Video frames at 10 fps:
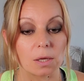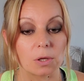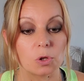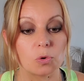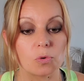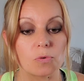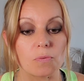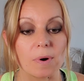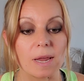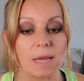you
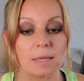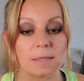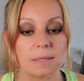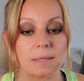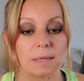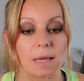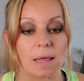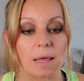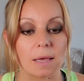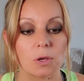greet
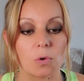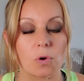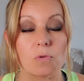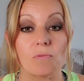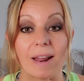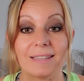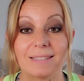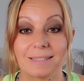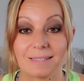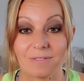your
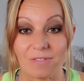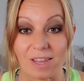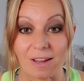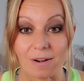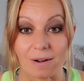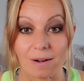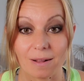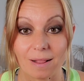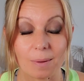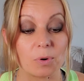greatest fear.
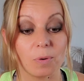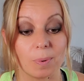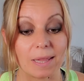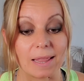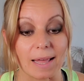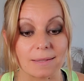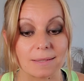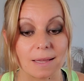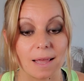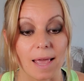Let me repeat that.
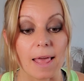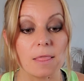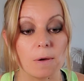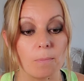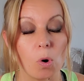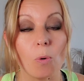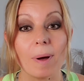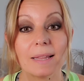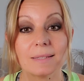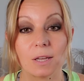In the
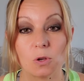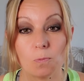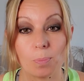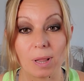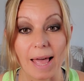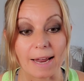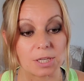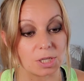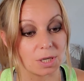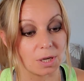moment you
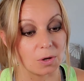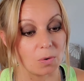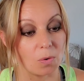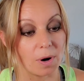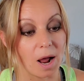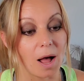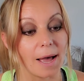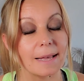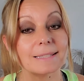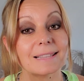pledge your
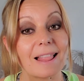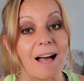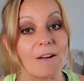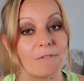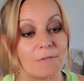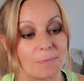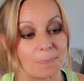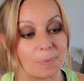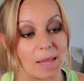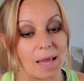highest love,
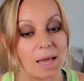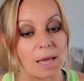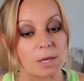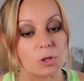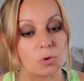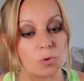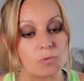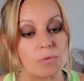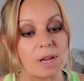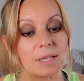you
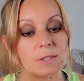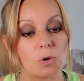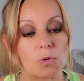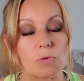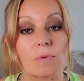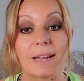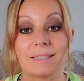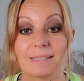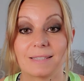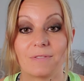greet your
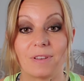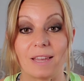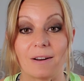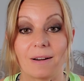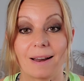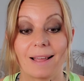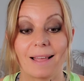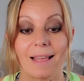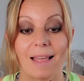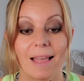greatest fear.
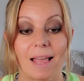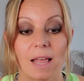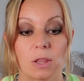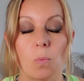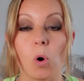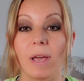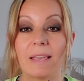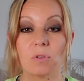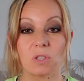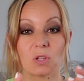And what he was